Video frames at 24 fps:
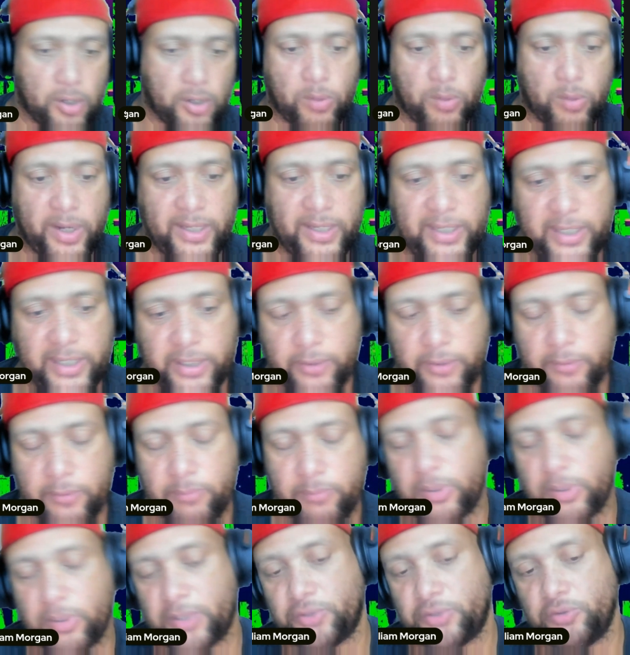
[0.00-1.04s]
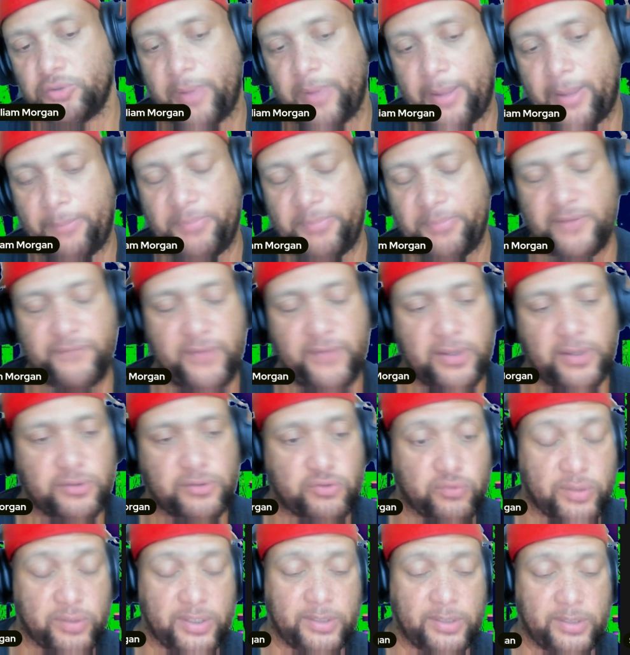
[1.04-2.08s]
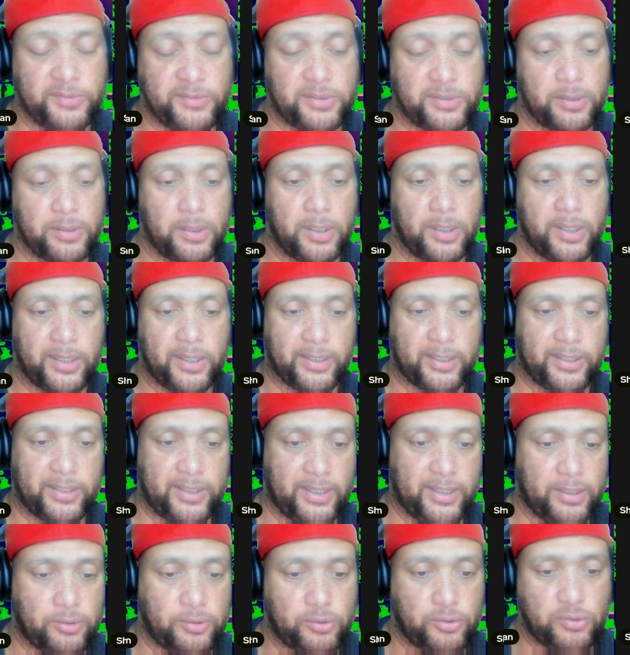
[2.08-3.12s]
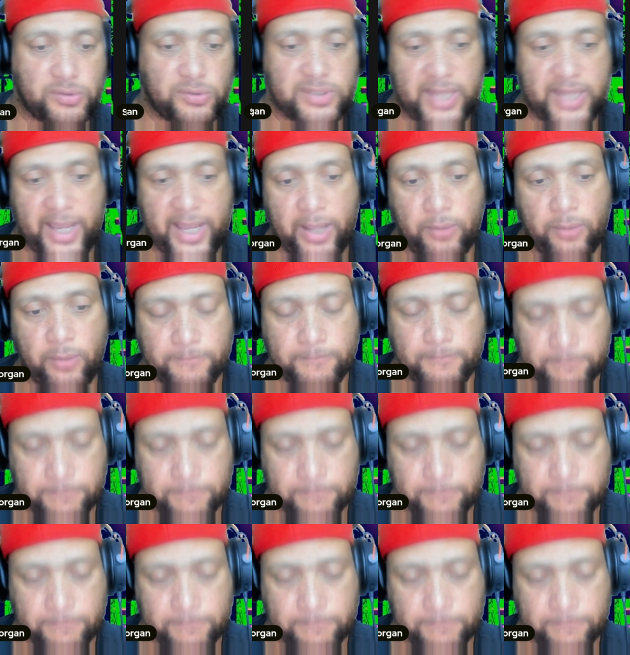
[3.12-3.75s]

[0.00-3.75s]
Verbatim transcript: right here, brought to you by Pinfall Streams, Geek News Now,